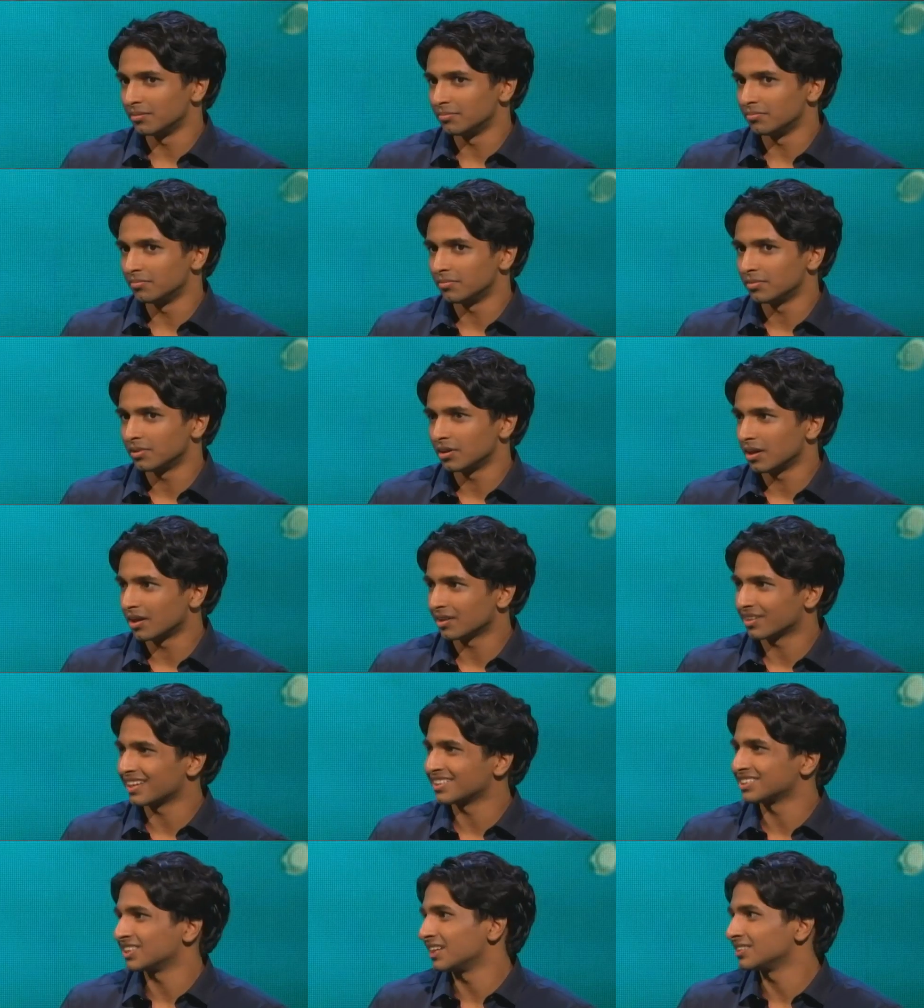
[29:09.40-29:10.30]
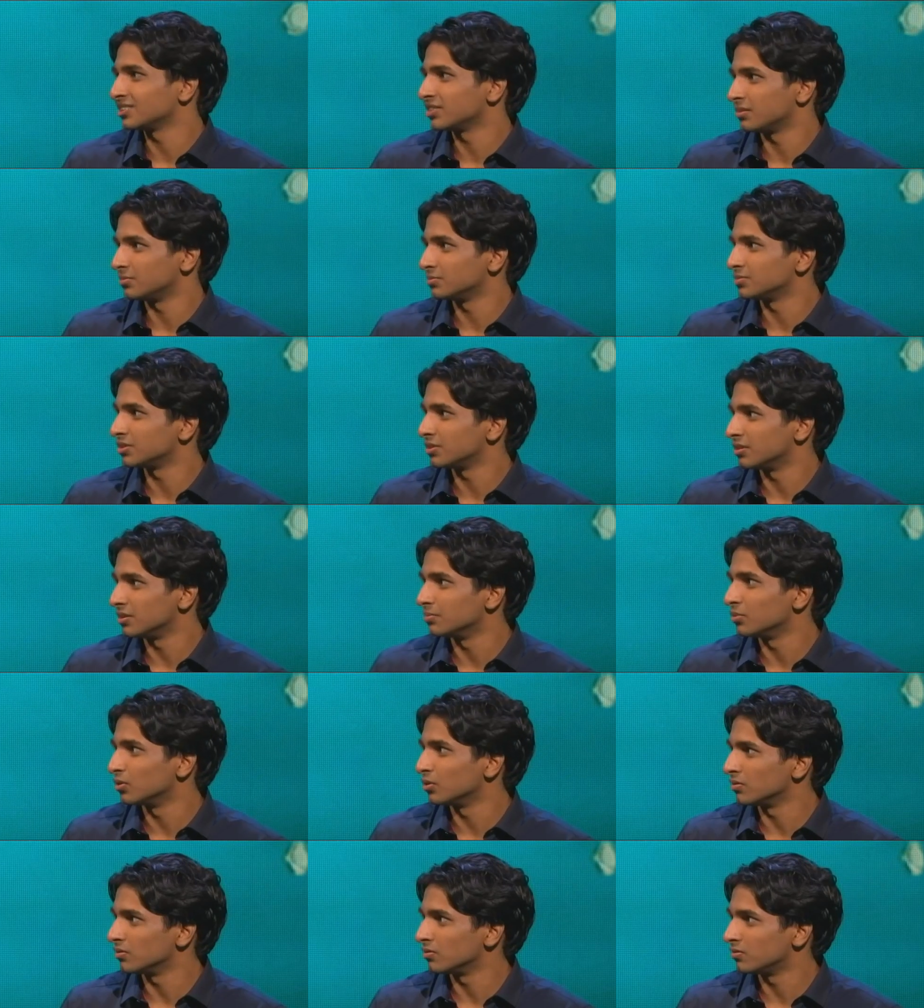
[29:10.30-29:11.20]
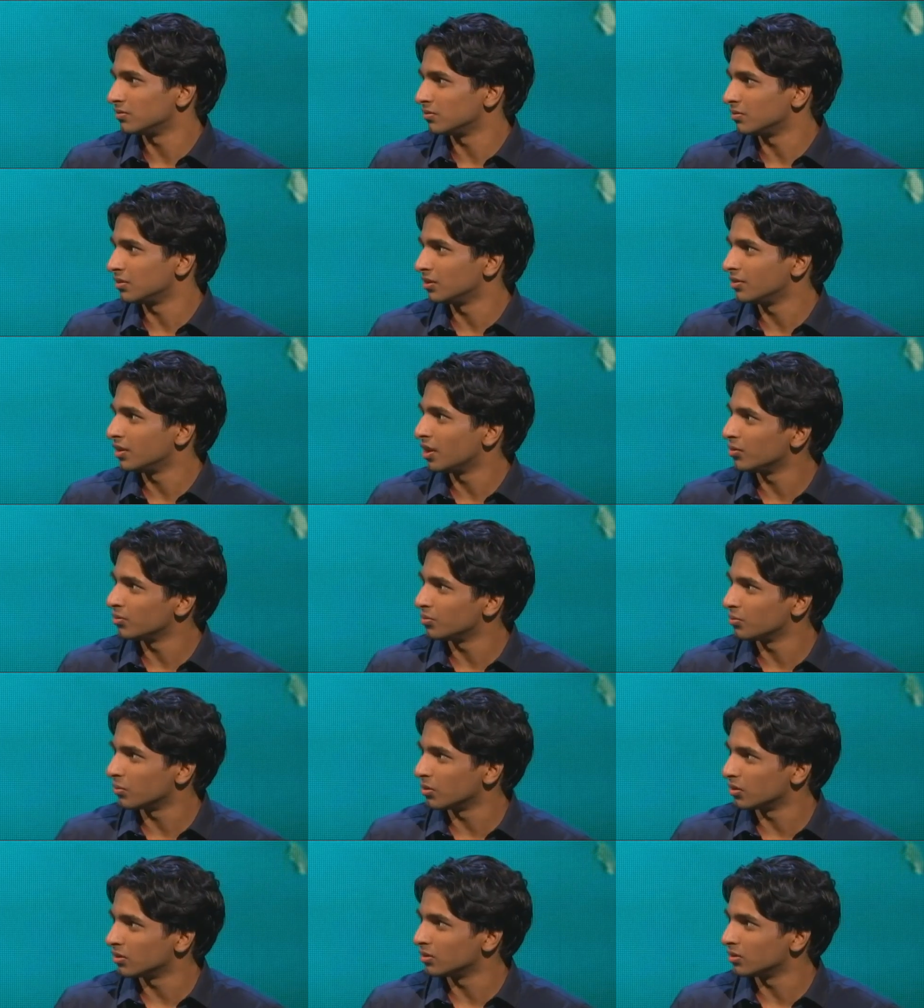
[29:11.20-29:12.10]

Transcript: I guess Assam's the more known